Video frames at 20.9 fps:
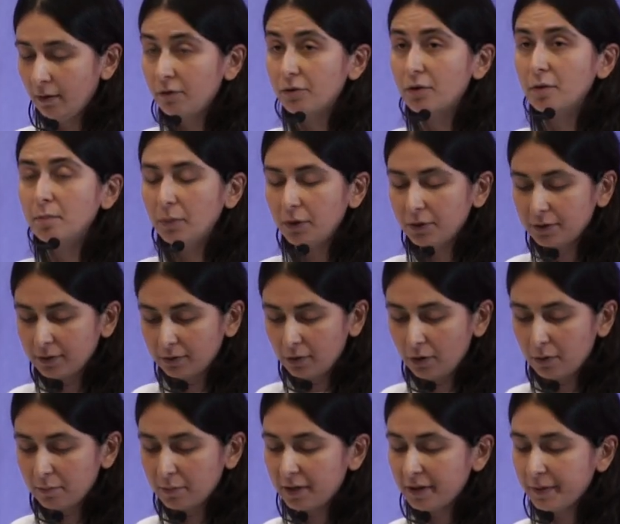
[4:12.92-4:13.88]
From
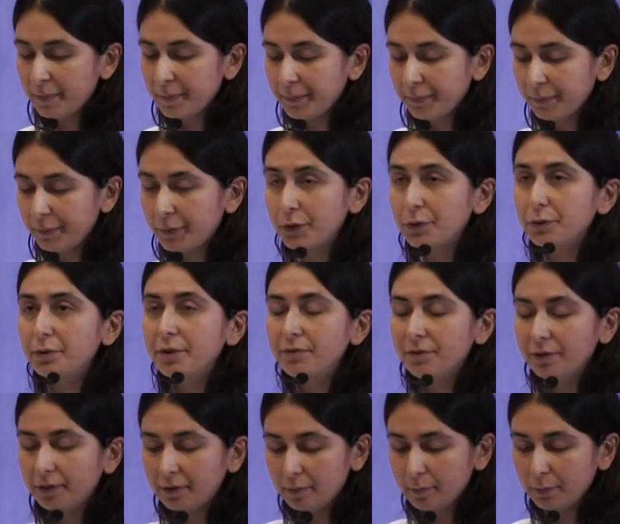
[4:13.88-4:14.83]
Bossenlommer to
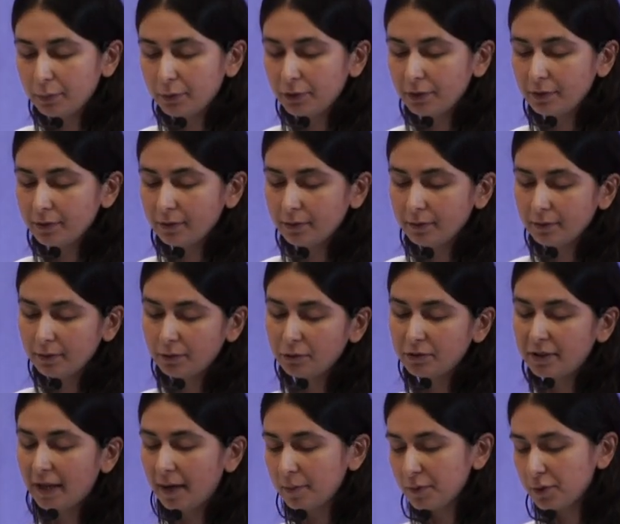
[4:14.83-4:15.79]
Rivierenbuurt
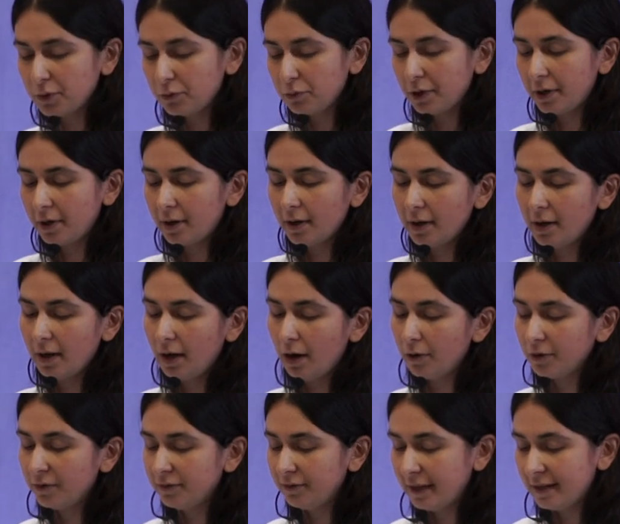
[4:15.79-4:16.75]
to Dam Square,
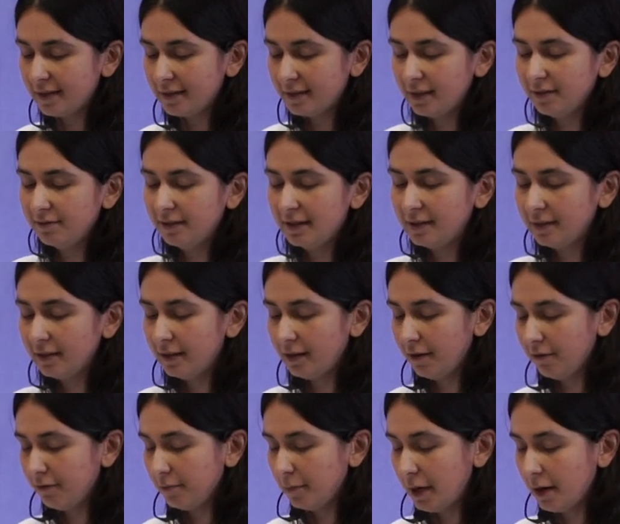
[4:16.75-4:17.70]
Oud West and
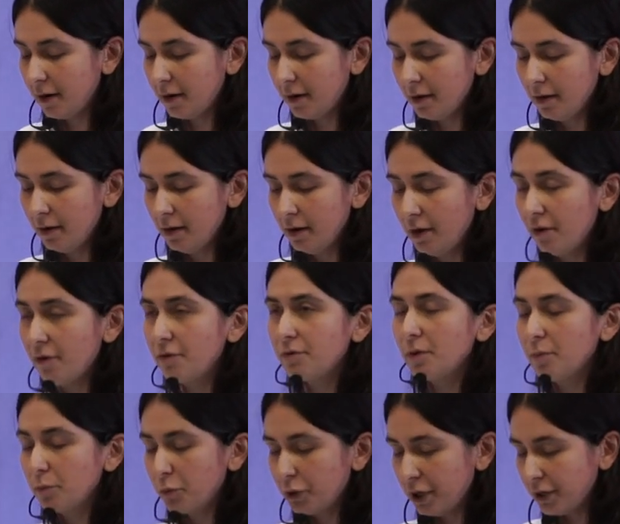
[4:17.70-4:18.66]
Westergraafmeer,
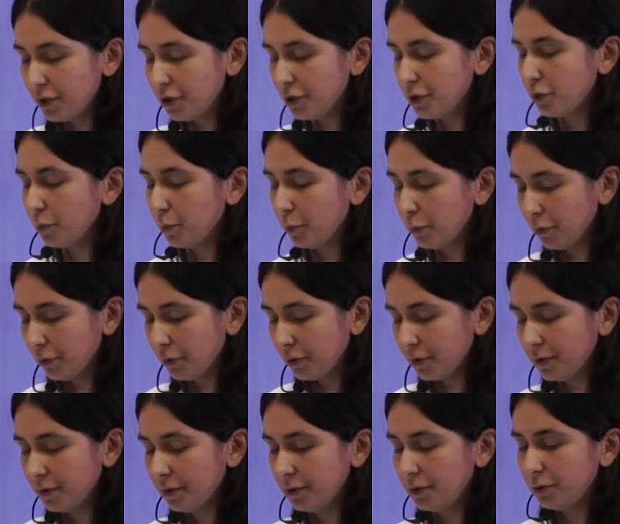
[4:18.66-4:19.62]
from rich to
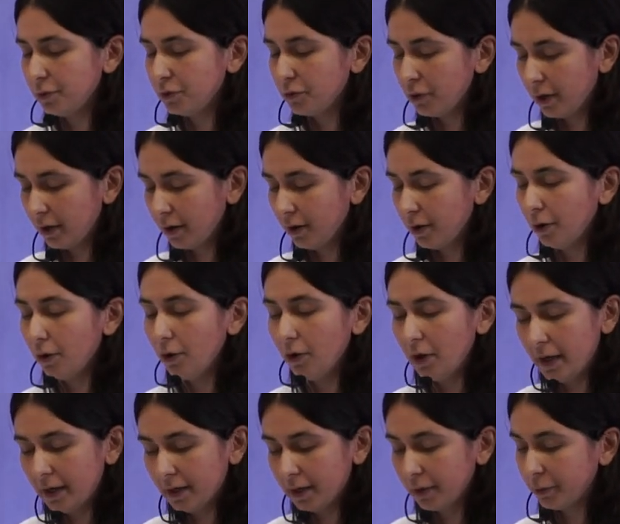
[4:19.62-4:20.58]
poor to drunk,
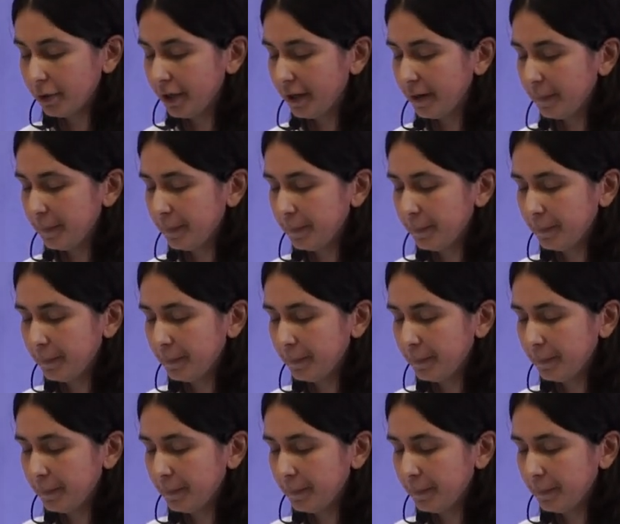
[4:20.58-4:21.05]
all hungry.